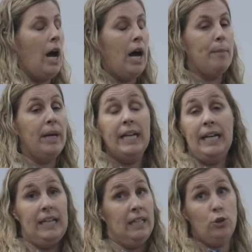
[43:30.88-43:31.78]
And
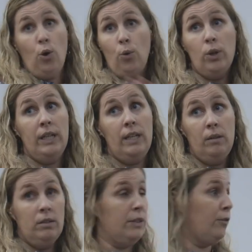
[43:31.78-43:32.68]
again,
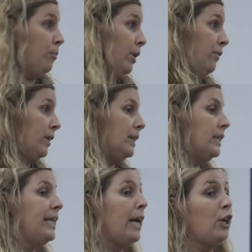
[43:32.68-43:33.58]
totally different
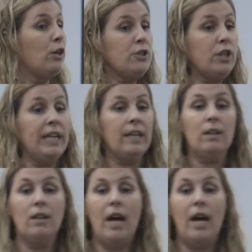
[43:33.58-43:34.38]
preference. Now you're also going to hear a